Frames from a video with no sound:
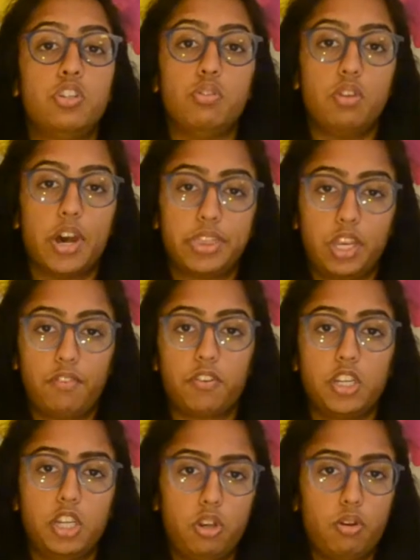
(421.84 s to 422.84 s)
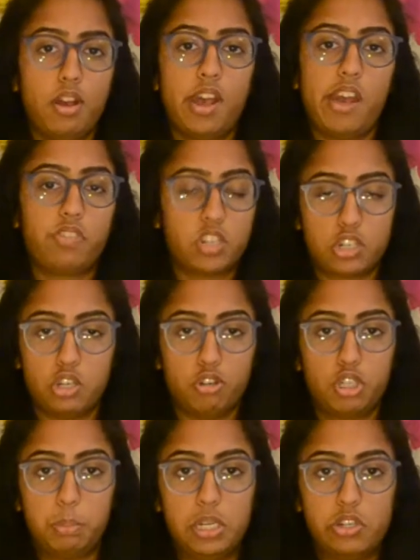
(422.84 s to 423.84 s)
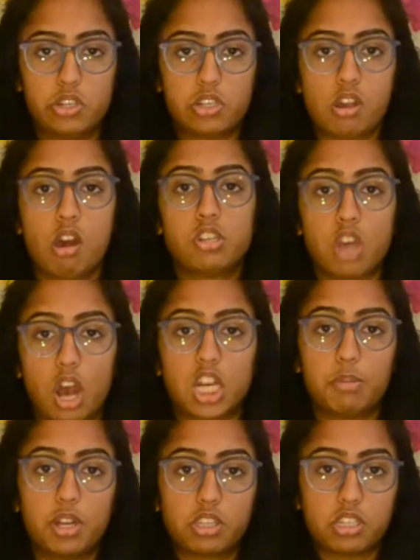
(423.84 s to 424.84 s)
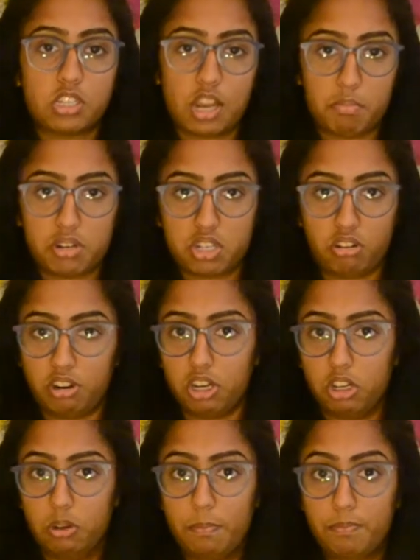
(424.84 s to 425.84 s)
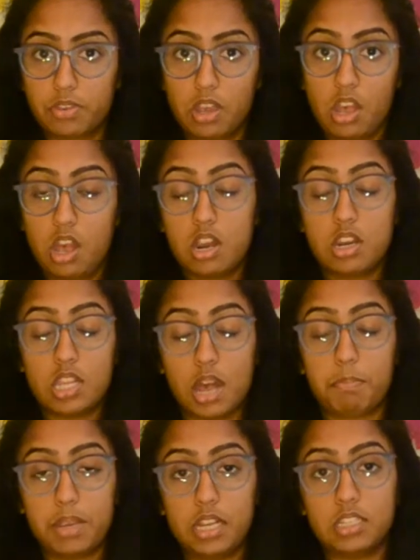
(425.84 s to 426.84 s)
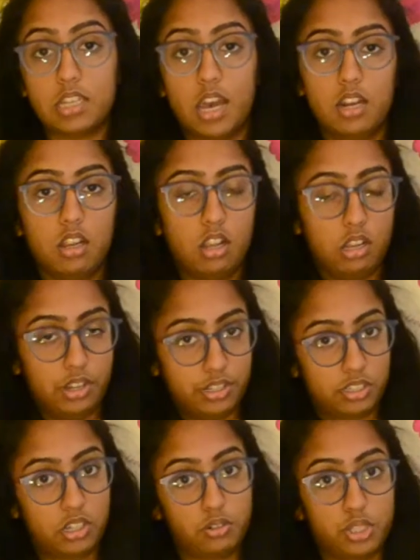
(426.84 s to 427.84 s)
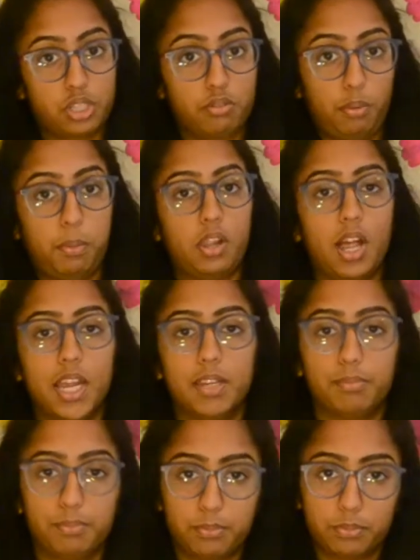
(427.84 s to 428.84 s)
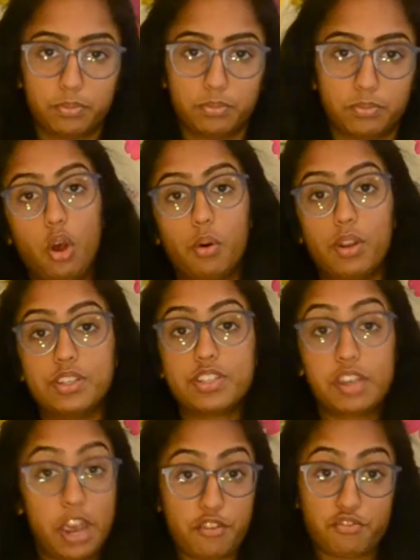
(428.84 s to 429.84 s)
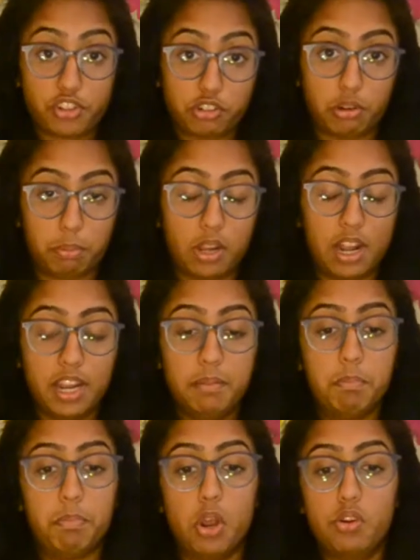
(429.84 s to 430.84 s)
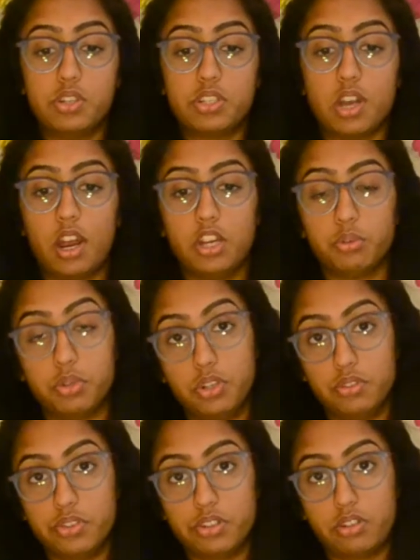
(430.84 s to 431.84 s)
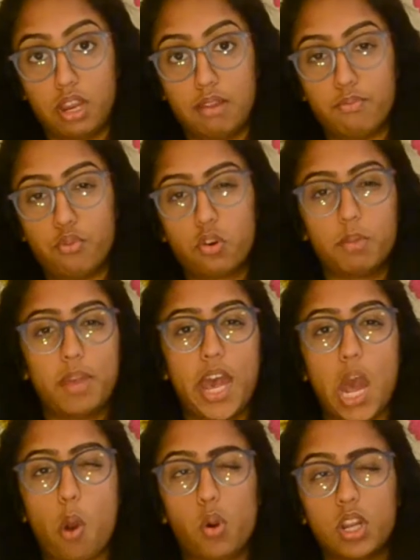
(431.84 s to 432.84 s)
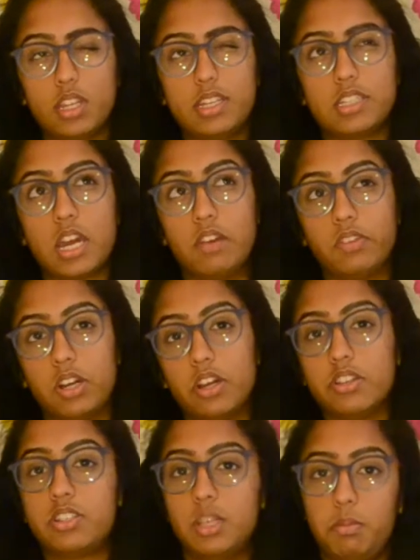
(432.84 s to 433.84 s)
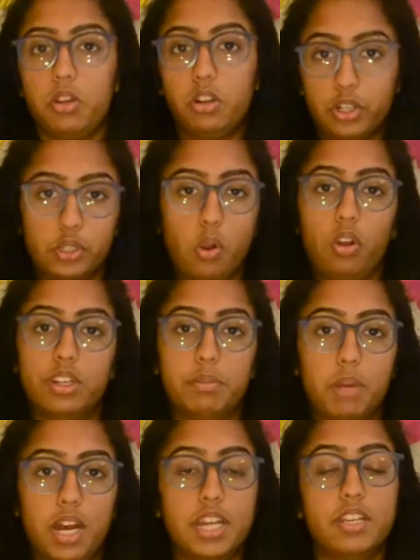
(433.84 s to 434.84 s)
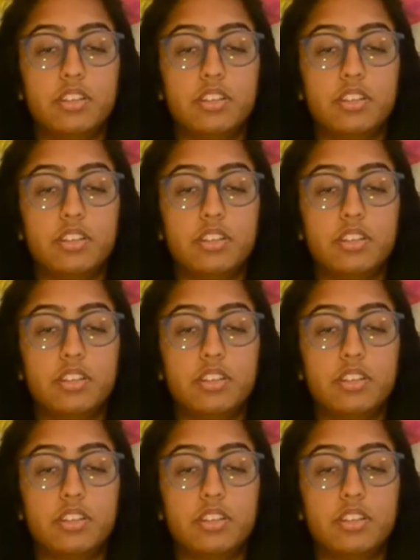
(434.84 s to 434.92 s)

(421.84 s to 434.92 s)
to do nothing for you if the 2 speeches talk about the same material. That being said, let's go to the reply. Once again, for the reply, both sides will use the same format, or at least have a similar goal in mind.